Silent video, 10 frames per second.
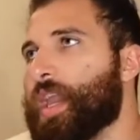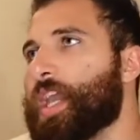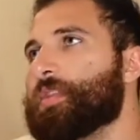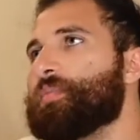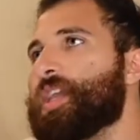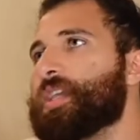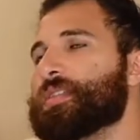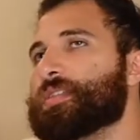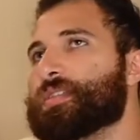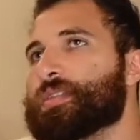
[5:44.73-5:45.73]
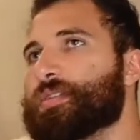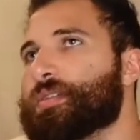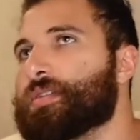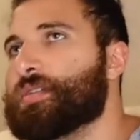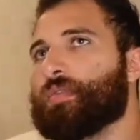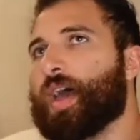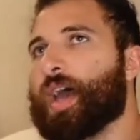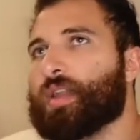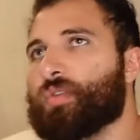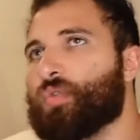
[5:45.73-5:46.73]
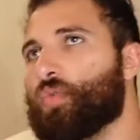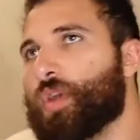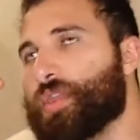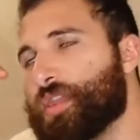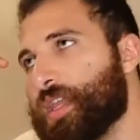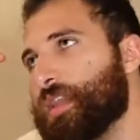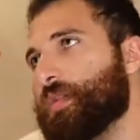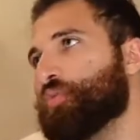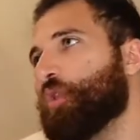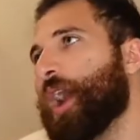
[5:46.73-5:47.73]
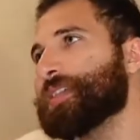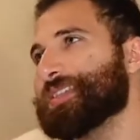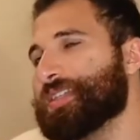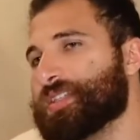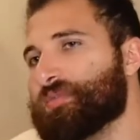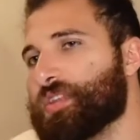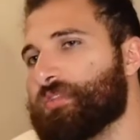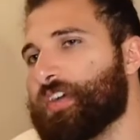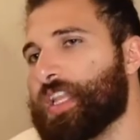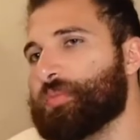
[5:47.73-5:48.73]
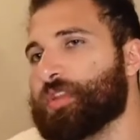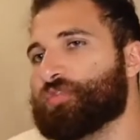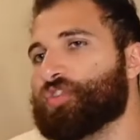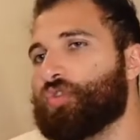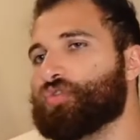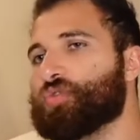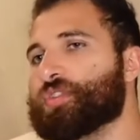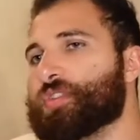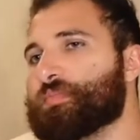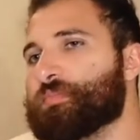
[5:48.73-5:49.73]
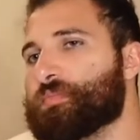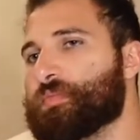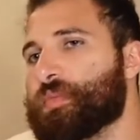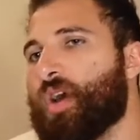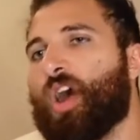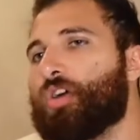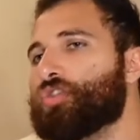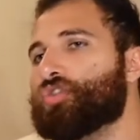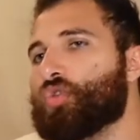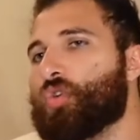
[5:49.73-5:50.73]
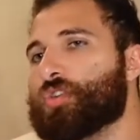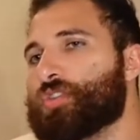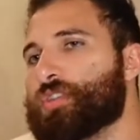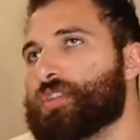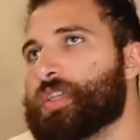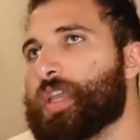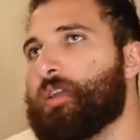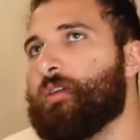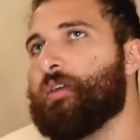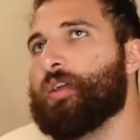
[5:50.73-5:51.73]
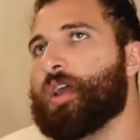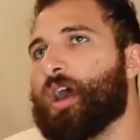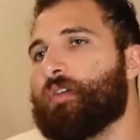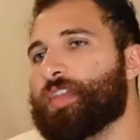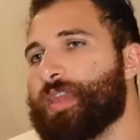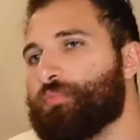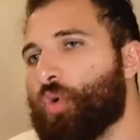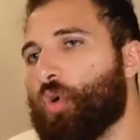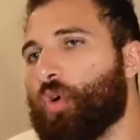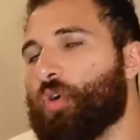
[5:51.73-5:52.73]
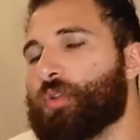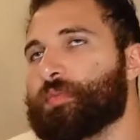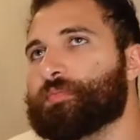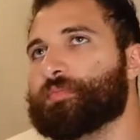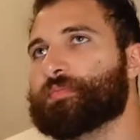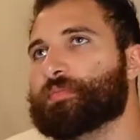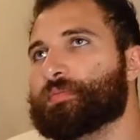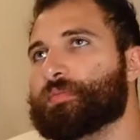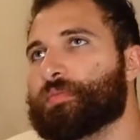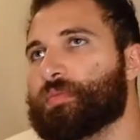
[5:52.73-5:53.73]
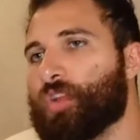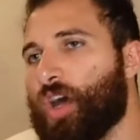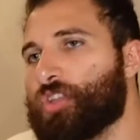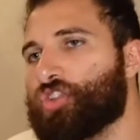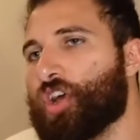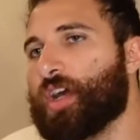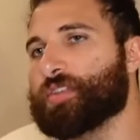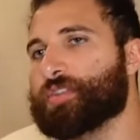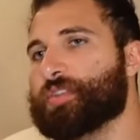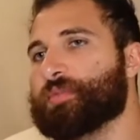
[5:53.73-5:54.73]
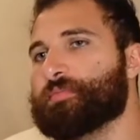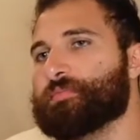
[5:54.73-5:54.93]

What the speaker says: It means that within the process of the development of socialism, all sorts of immoral, unjust,